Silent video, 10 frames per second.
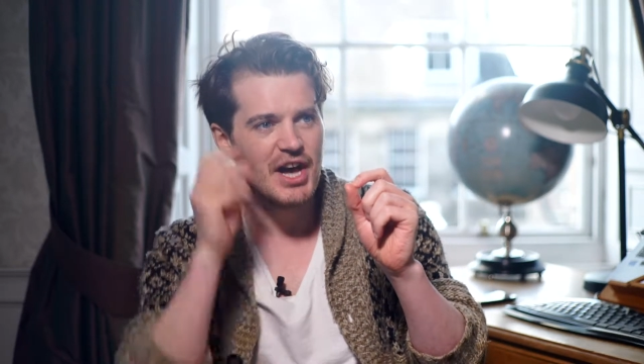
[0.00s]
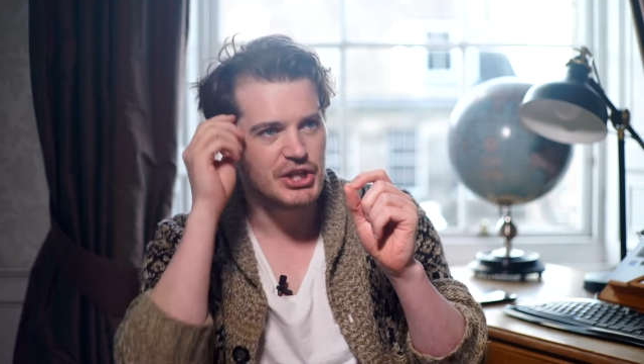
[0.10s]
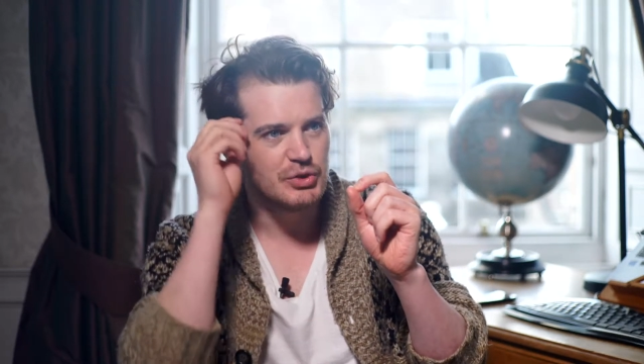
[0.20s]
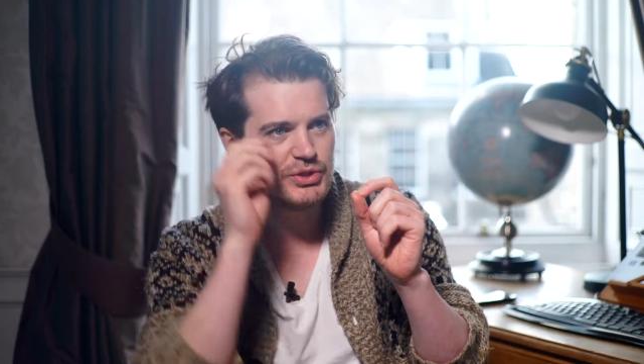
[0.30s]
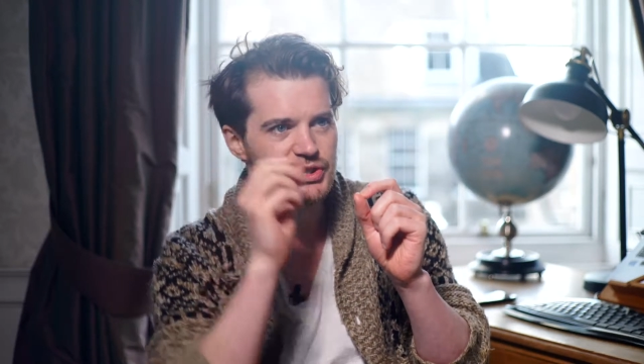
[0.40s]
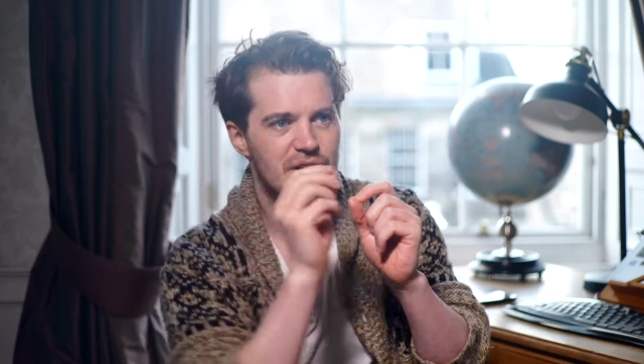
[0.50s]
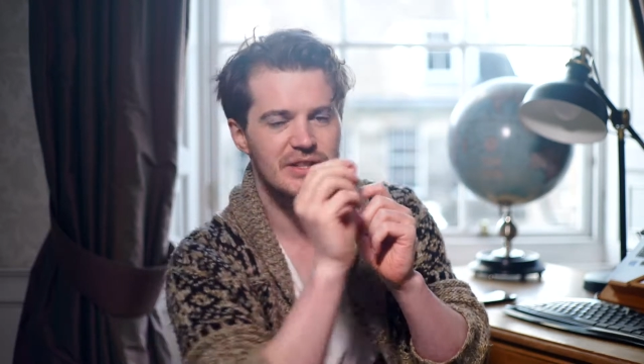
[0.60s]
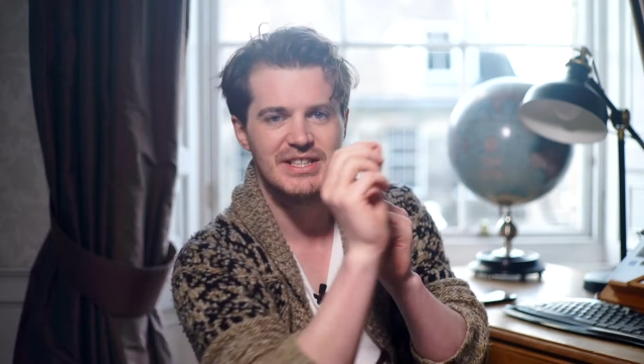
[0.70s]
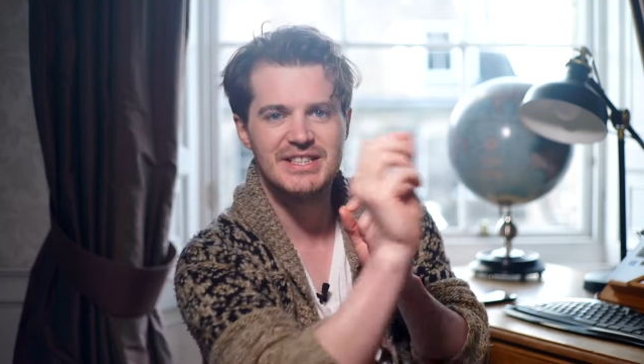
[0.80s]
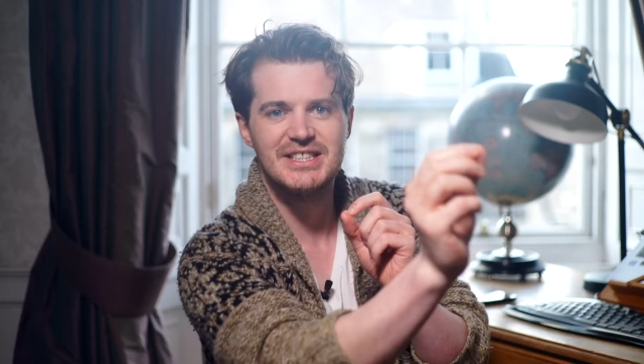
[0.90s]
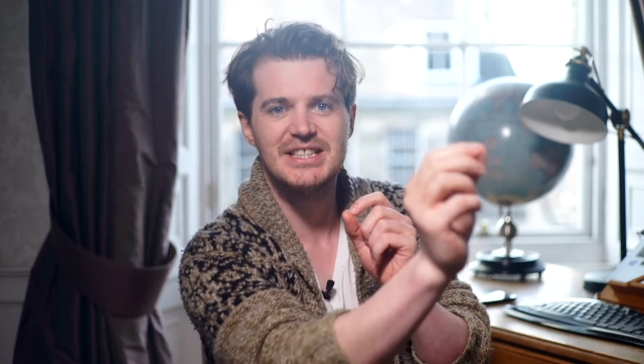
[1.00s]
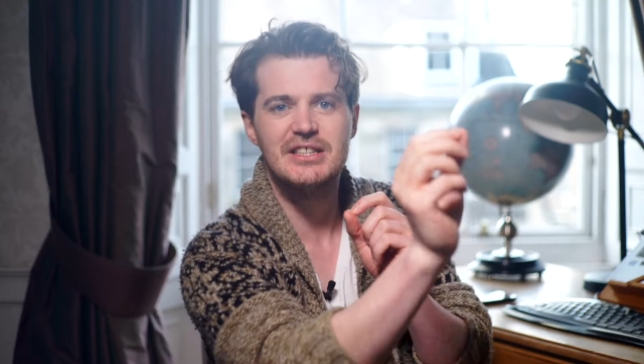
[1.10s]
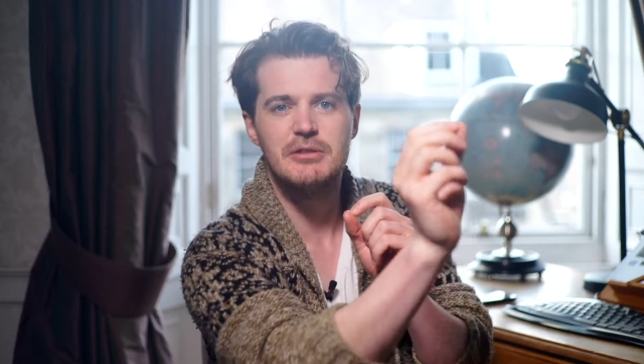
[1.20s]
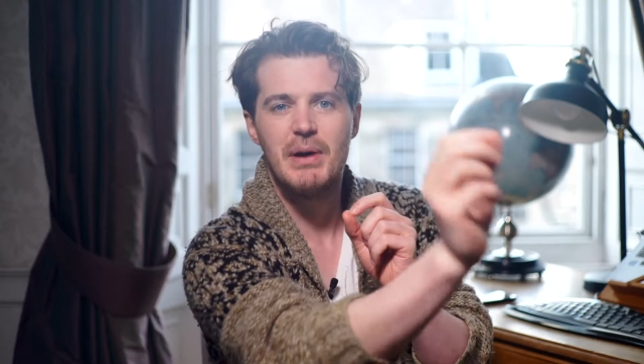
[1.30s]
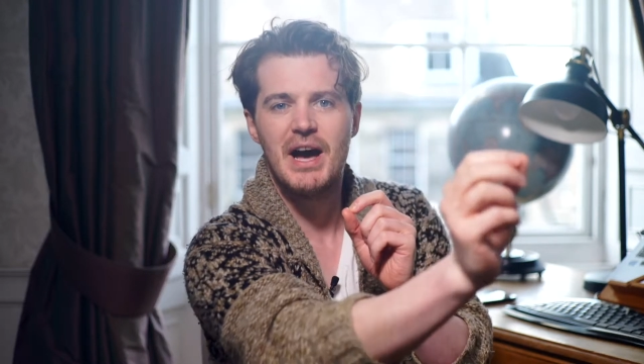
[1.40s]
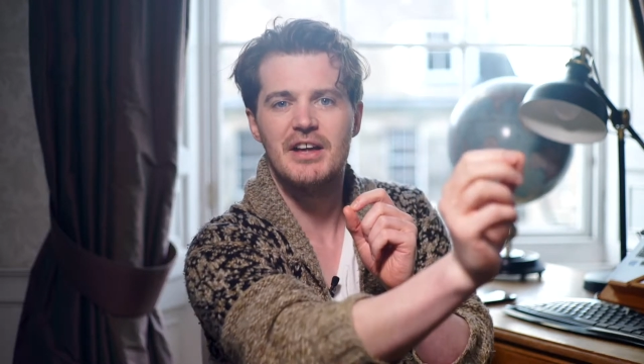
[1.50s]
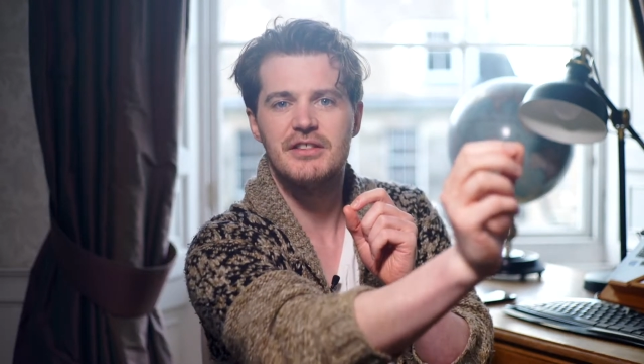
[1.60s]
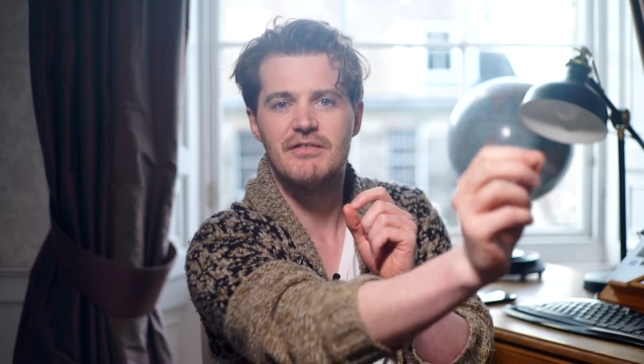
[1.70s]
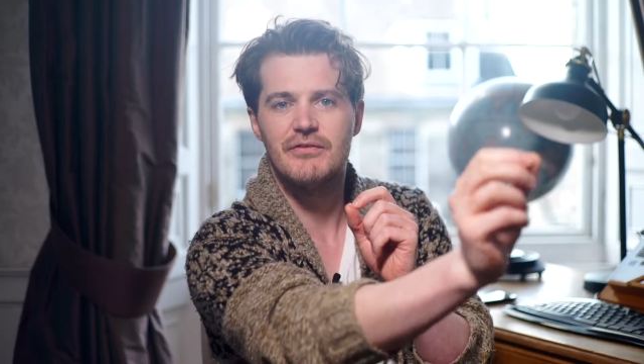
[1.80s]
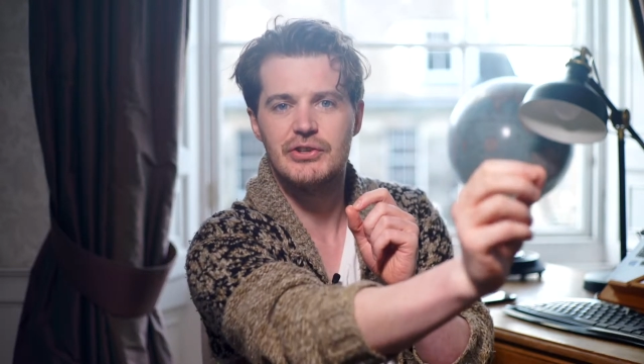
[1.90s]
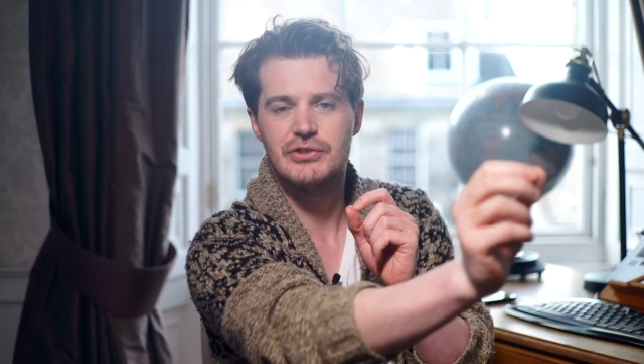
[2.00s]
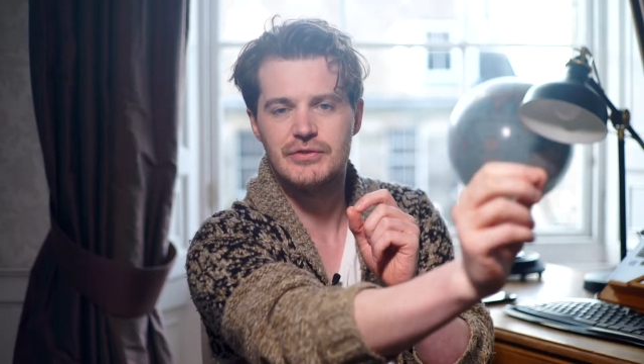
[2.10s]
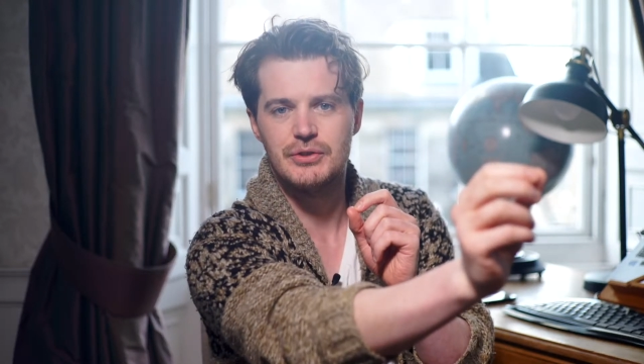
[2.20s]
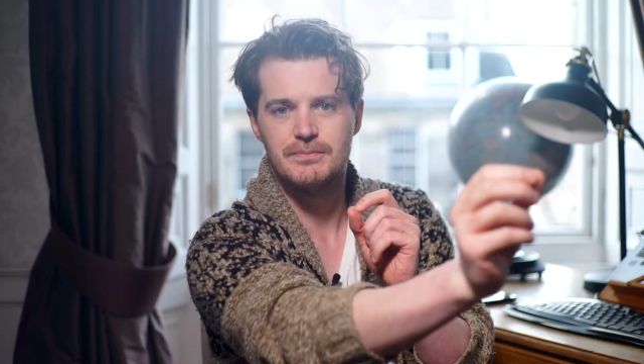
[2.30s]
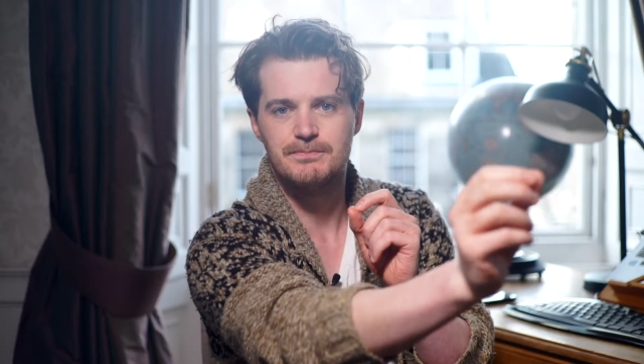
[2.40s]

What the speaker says: and you will start to see the path in front of you.